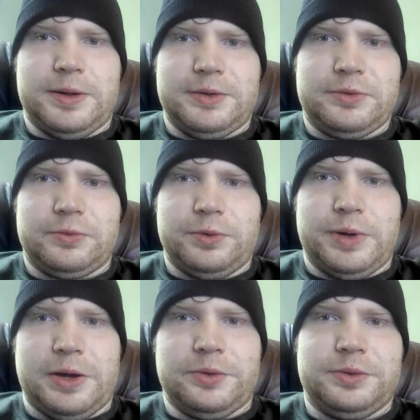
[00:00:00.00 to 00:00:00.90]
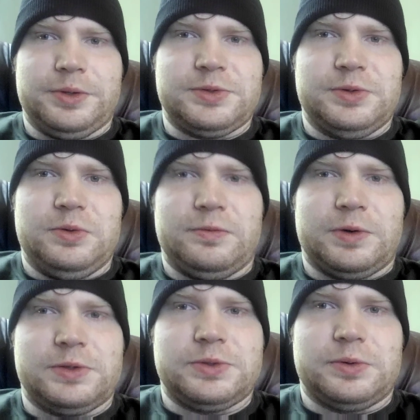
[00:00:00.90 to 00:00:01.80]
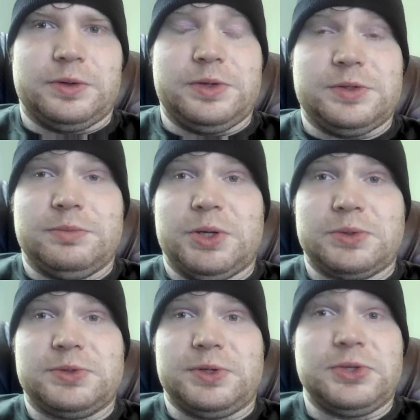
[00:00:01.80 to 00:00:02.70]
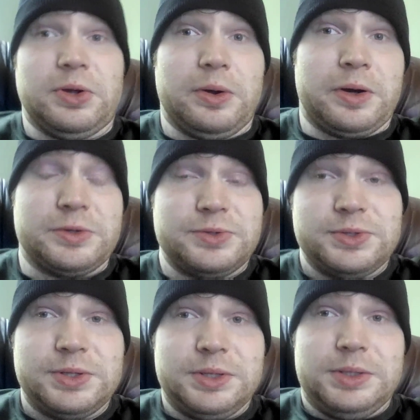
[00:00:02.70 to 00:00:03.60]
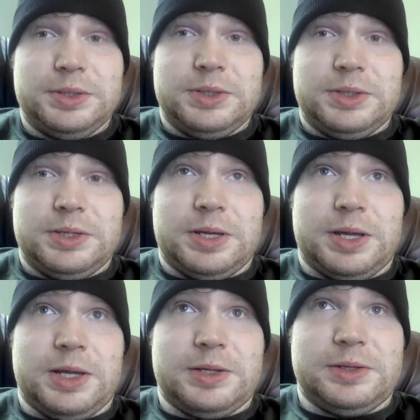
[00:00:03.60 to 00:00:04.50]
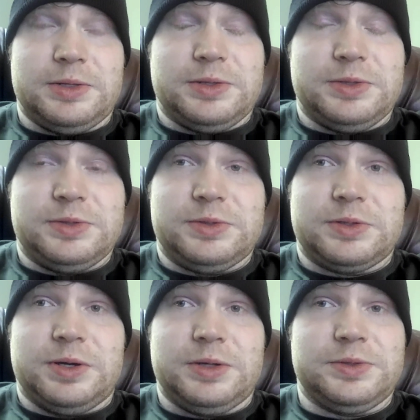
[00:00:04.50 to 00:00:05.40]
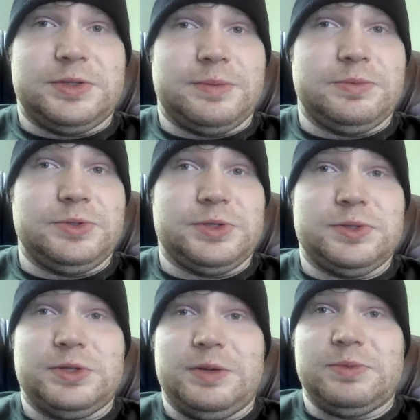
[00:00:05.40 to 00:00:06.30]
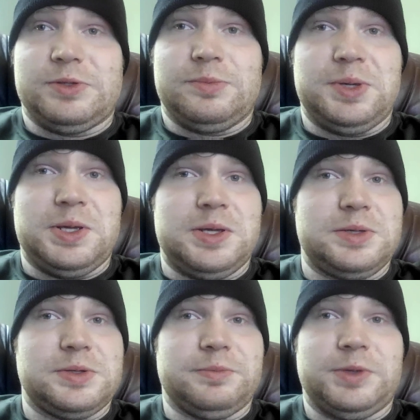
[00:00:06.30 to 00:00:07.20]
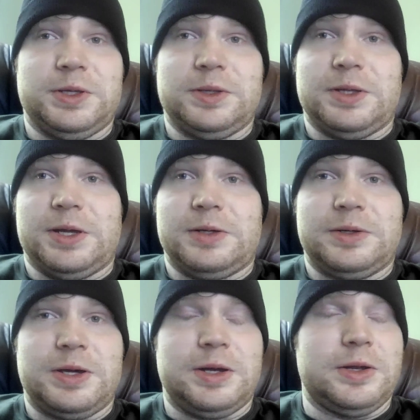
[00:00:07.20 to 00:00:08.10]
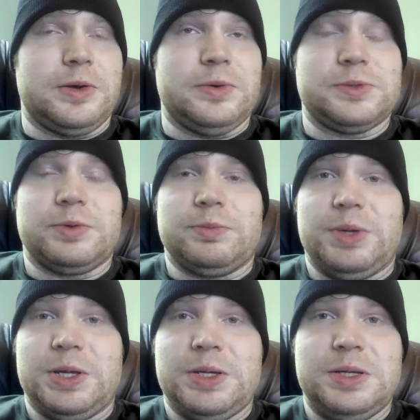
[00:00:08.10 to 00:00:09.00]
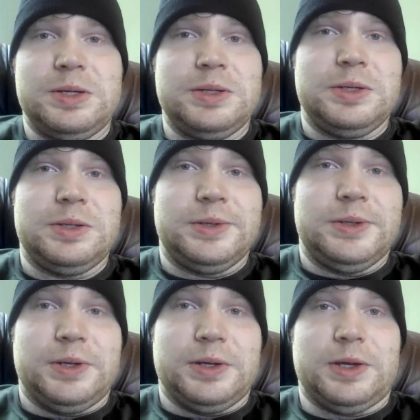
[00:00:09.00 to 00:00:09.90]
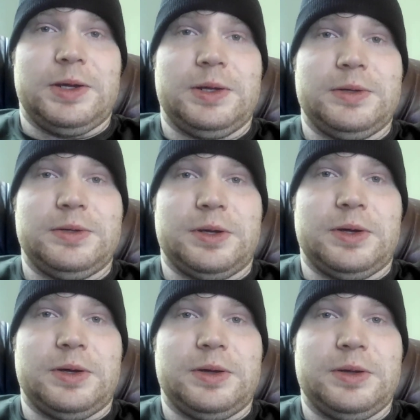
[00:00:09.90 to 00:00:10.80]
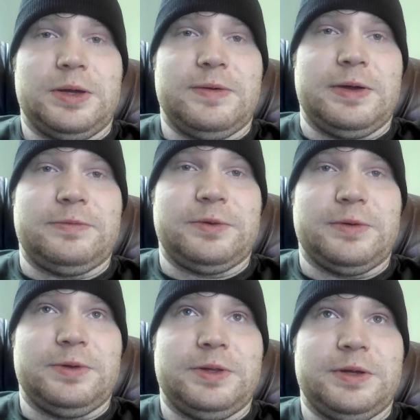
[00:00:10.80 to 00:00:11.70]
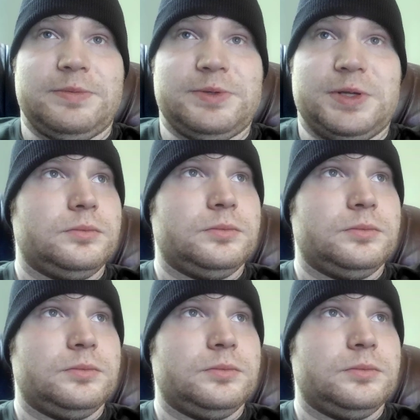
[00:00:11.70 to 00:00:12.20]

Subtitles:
throughout this universe, or at least amongst the stars. And this concept just seems to be something that kind of goes with me. And after everything I've seen